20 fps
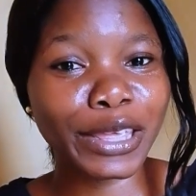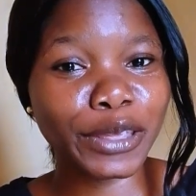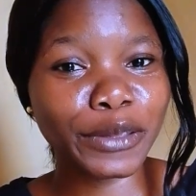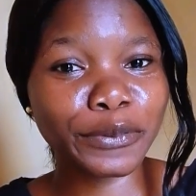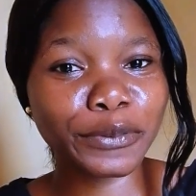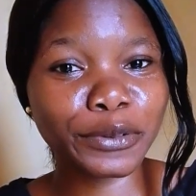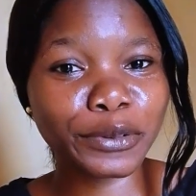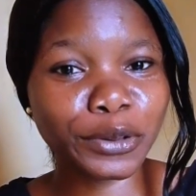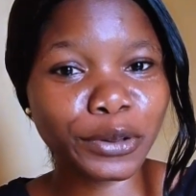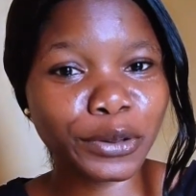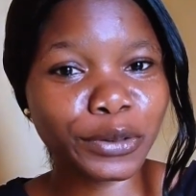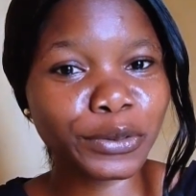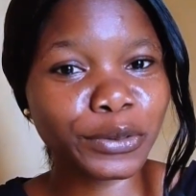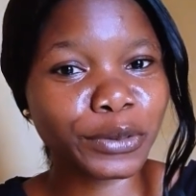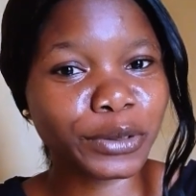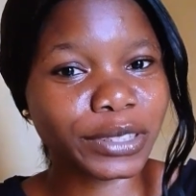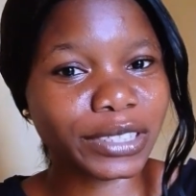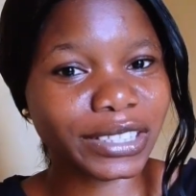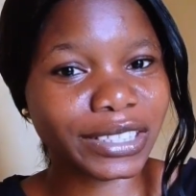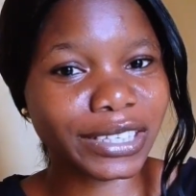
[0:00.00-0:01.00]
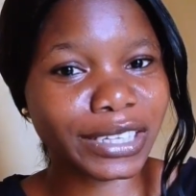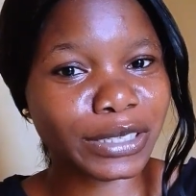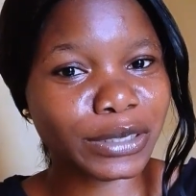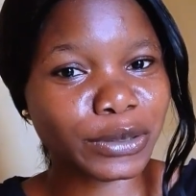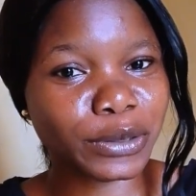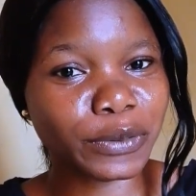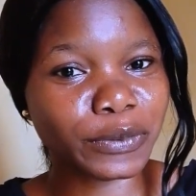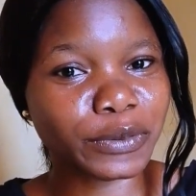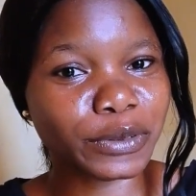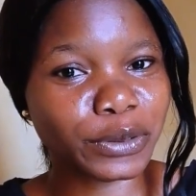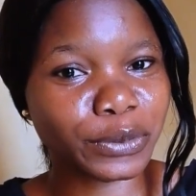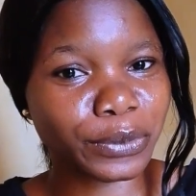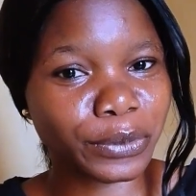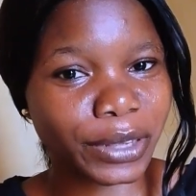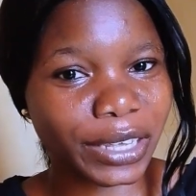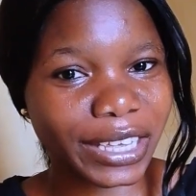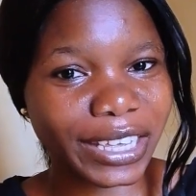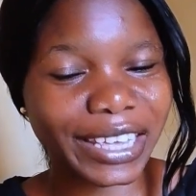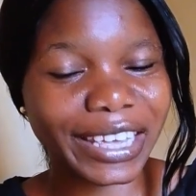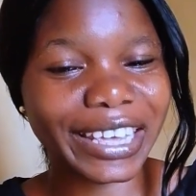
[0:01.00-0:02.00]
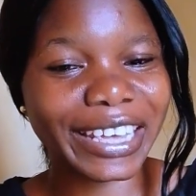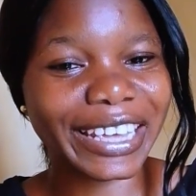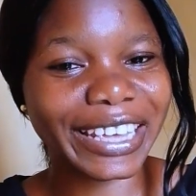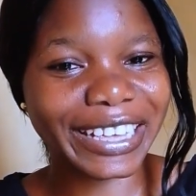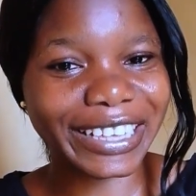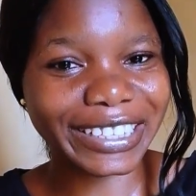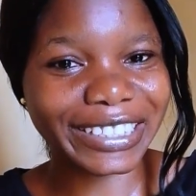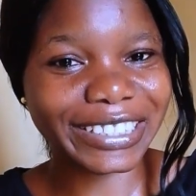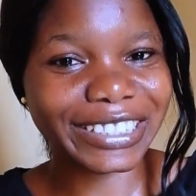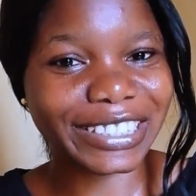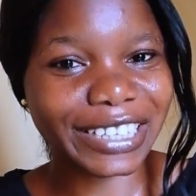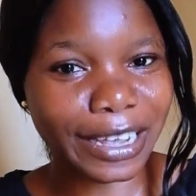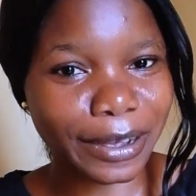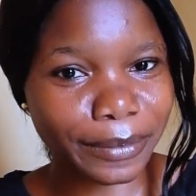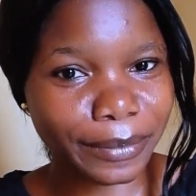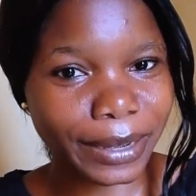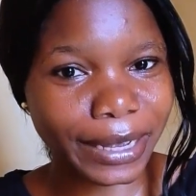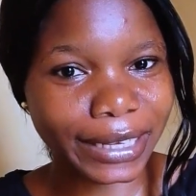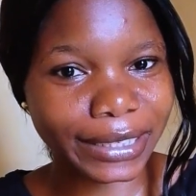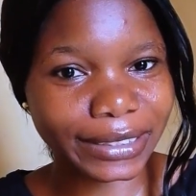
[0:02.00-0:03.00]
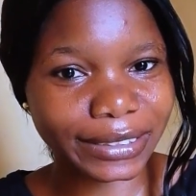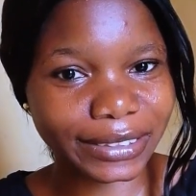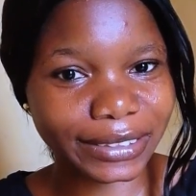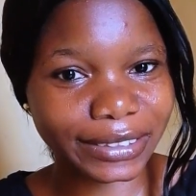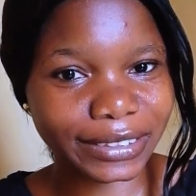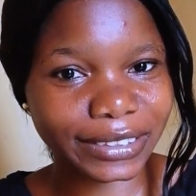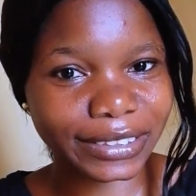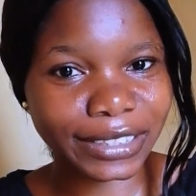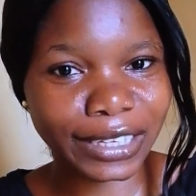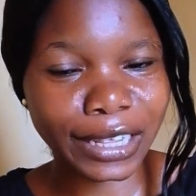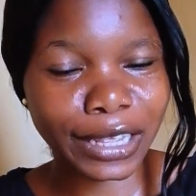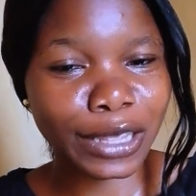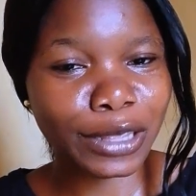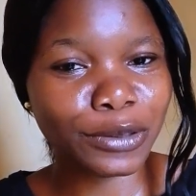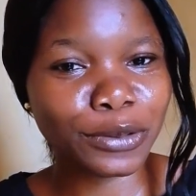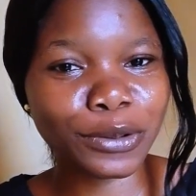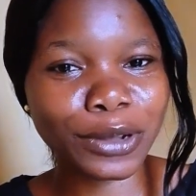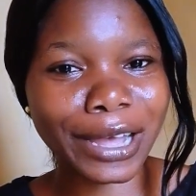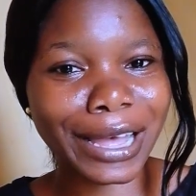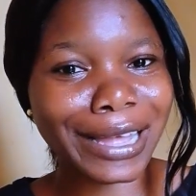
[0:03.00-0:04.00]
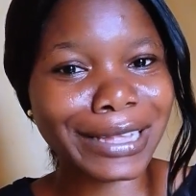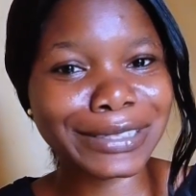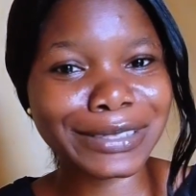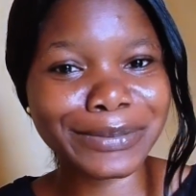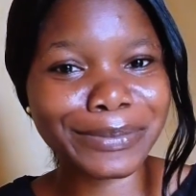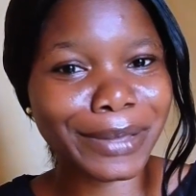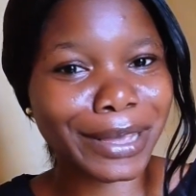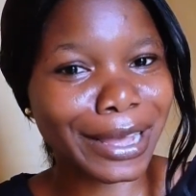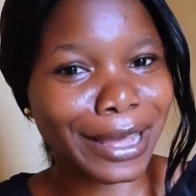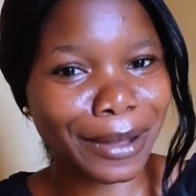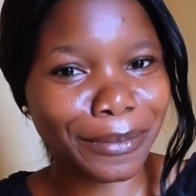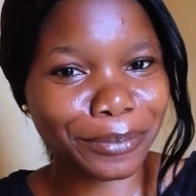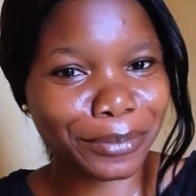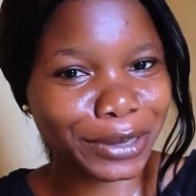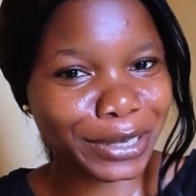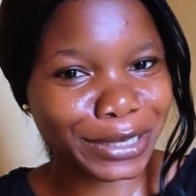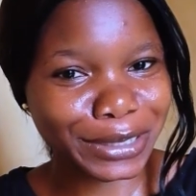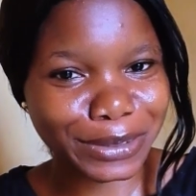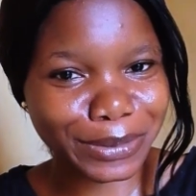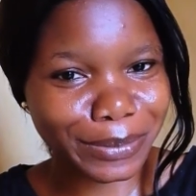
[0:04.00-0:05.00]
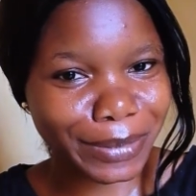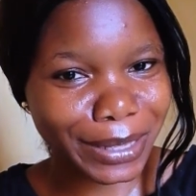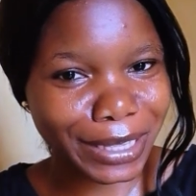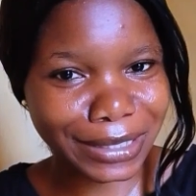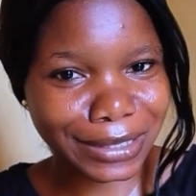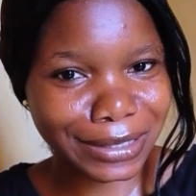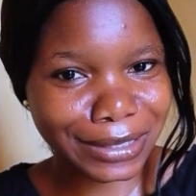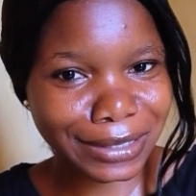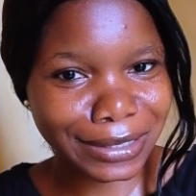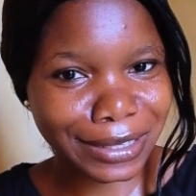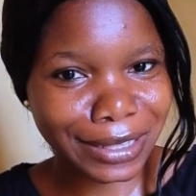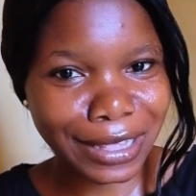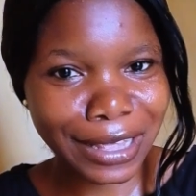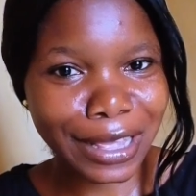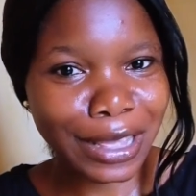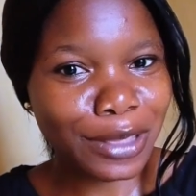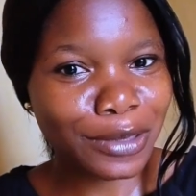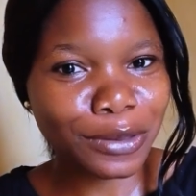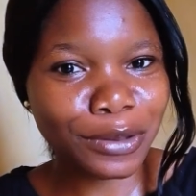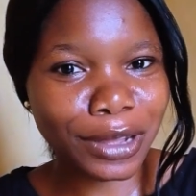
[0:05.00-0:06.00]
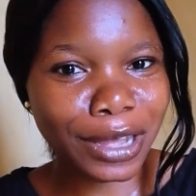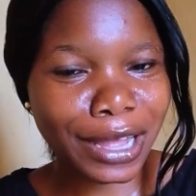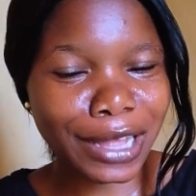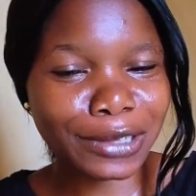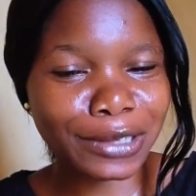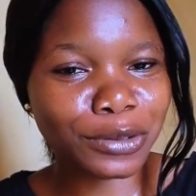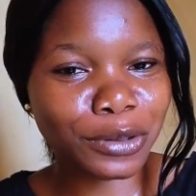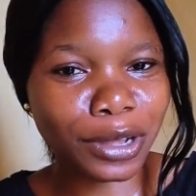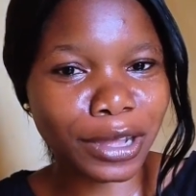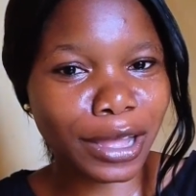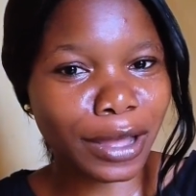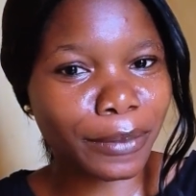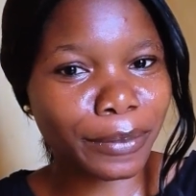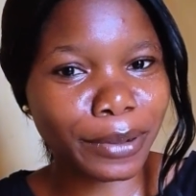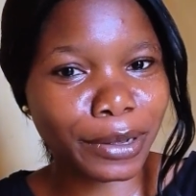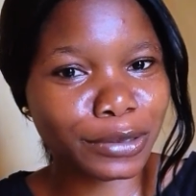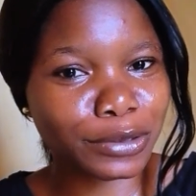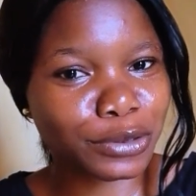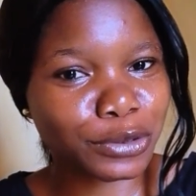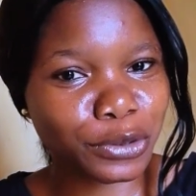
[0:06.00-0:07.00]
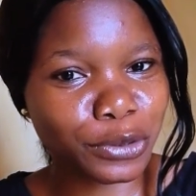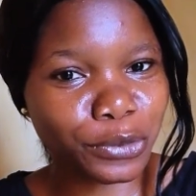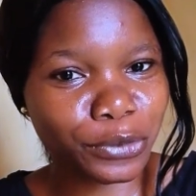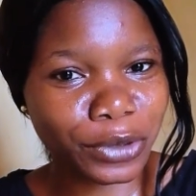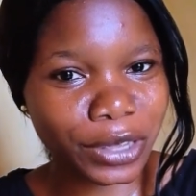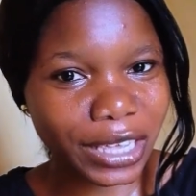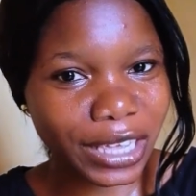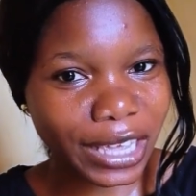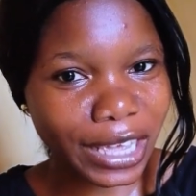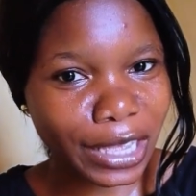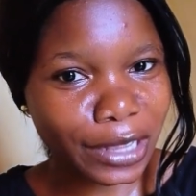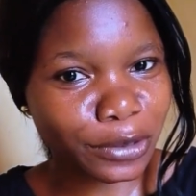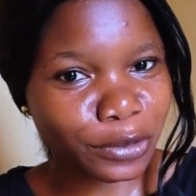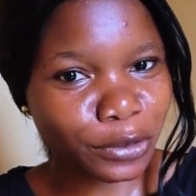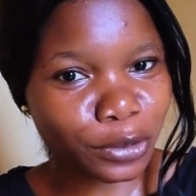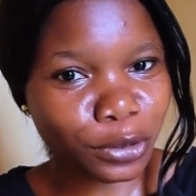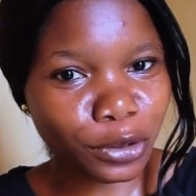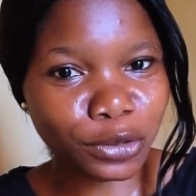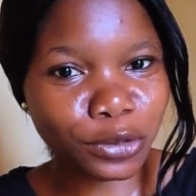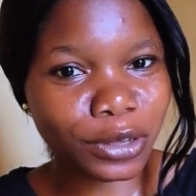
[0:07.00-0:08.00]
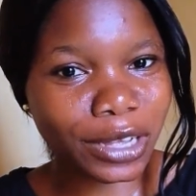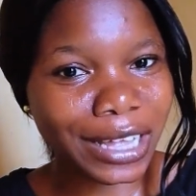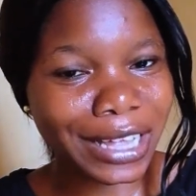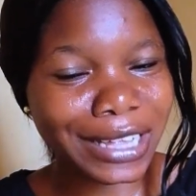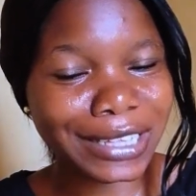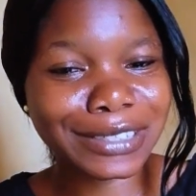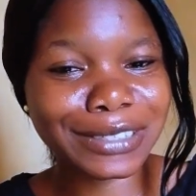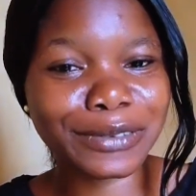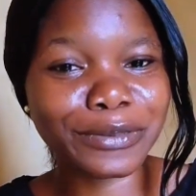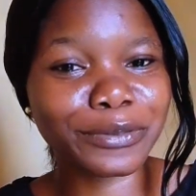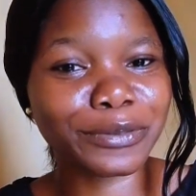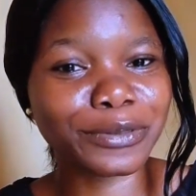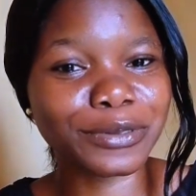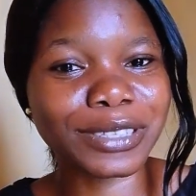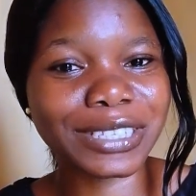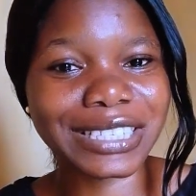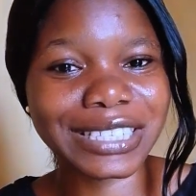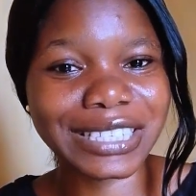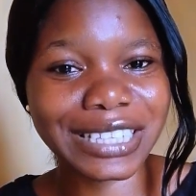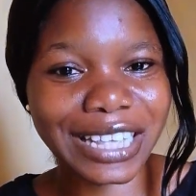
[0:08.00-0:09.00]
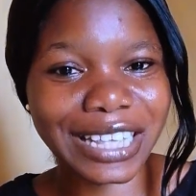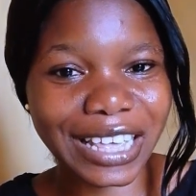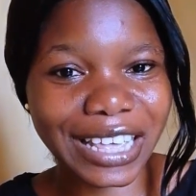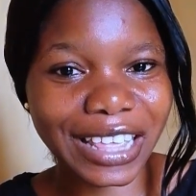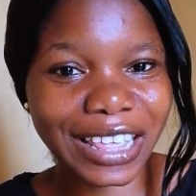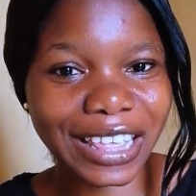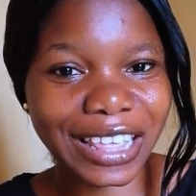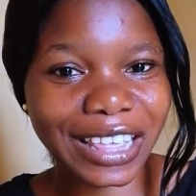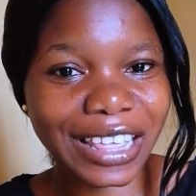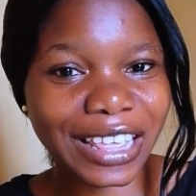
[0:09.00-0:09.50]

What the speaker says: If you don't know the days of the week in German, you can't make appointments, you can't talk about your weekend, or you can't even say